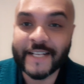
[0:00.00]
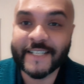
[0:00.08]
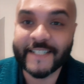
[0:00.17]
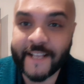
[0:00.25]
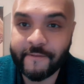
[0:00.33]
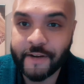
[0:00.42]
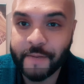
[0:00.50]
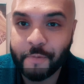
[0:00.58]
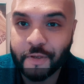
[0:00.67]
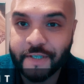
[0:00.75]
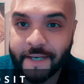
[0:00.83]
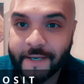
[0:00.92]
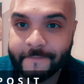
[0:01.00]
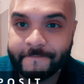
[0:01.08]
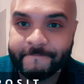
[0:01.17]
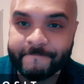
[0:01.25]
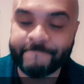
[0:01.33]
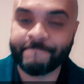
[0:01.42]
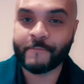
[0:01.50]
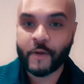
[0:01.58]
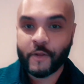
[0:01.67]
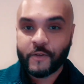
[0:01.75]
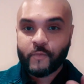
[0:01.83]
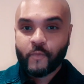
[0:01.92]
save a deposit.
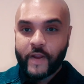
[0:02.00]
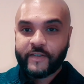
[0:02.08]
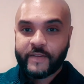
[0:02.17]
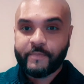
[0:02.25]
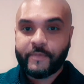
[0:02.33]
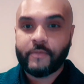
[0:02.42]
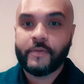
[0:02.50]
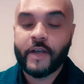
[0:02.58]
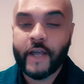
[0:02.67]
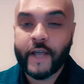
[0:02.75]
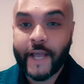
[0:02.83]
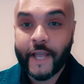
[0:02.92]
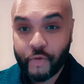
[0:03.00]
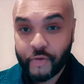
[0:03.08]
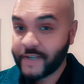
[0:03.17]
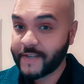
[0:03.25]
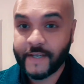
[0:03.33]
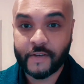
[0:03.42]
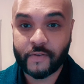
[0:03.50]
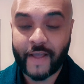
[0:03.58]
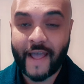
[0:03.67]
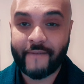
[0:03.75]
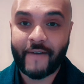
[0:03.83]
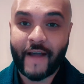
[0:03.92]
It's very simple. You just need to
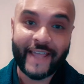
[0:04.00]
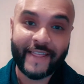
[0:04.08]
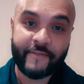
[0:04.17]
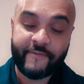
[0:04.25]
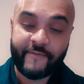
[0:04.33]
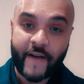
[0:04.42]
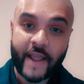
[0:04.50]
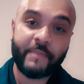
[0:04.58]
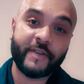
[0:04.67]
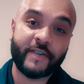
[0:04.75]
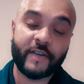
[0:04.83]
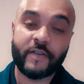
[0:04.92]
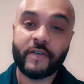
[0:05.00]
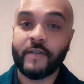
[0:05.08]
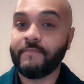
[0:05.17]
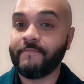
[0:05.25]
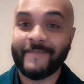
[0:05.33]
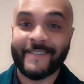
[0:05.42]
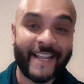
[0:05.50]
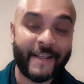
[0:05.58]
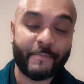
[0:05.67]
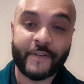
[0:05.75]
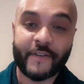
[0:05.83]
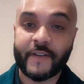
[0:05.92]
have either 5%,
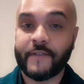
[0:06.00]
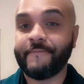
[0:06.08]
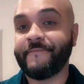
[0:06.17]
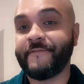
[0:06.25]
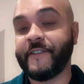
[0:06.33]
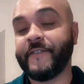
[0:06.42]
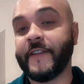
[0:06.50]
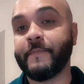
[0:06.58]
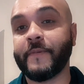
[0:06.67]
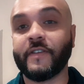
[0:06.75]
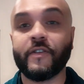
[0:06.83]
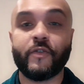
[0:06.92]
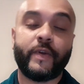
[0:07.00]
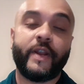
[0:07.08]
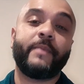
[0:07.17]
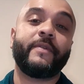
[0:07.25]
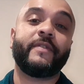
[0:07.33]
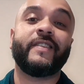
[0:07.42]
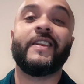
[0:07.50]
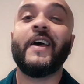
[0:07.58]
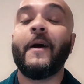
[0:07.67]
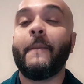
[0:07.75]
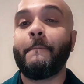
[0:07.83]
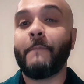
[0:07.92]
10%, 15%, 20%,
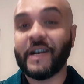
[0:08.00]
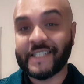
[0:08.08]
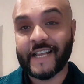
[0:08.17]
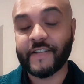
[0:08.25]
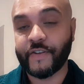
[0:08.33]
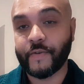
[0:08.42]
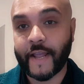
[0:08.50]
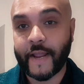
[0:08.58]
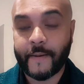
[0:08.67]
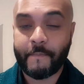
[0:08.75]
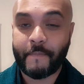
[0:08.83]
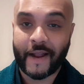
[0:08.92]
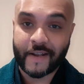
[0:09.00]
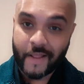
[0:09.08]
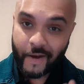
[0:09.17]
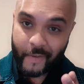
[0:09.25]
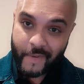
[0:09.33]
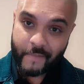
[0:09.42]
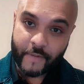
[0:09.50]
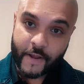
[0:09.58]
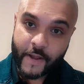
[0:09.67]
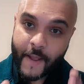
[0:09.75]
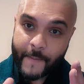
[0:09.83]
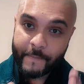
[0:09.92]
much as you can. But remember,
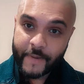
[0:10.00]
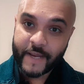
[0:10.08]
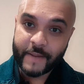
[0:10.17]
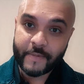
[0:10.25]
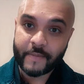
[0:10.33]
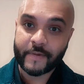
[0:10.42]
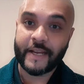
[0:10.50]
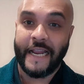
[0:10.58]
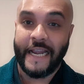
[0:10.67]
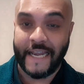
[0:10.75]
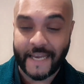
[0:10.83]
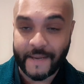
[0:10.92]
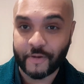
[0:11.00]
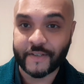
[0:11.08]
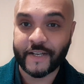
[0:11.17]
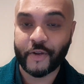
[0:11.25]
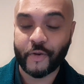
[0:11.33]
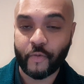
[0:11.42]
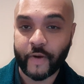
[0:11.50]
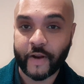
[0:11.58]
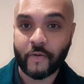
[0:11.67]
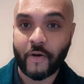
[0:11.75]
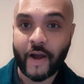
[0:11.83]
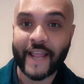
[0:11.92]
minimum deposit you
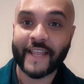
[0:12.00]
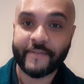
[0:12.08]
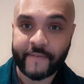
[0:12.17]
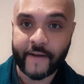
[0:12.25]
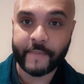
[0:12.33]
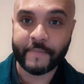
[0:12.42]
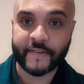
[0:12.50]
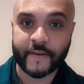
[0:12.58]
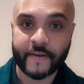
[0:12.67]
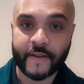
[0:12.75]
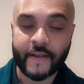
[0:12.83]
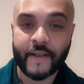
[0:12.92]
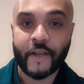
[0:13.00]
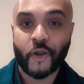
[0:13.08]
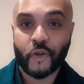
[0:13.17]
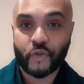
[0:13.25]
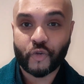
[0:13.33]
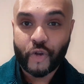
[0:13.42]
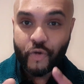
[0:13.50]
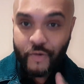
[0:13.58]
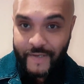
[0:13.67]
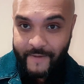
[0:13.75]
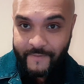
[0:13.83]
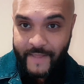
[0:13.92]
require is 5%. So you
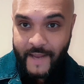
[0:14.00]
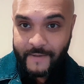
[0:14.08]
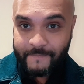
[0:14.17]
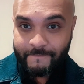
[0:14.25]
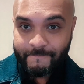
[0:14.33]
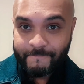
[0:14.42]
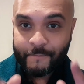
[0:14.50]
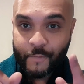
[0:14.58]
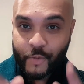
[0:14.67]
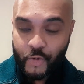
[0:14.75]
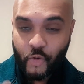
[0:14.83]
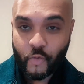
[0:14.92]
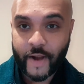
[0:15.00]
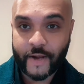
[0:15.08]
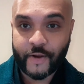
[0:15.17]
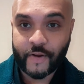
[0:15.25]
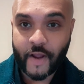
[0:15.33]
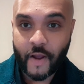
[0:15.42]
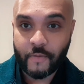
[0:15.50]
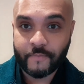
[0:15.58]
save that, you're ready to go.